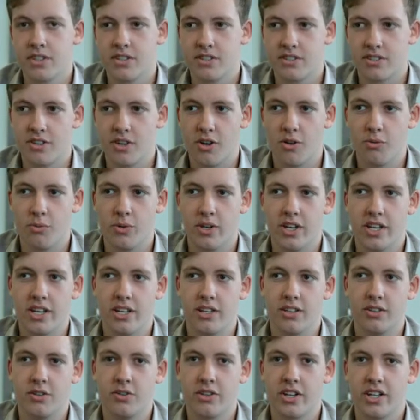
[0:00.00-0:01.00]
So
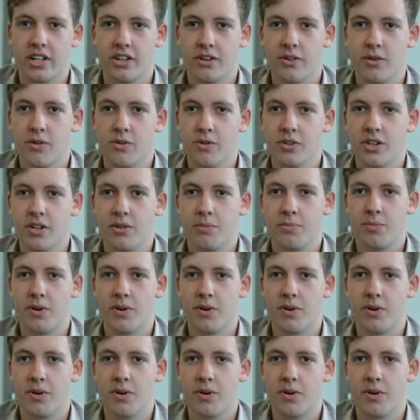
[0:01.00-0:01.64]
we look at all the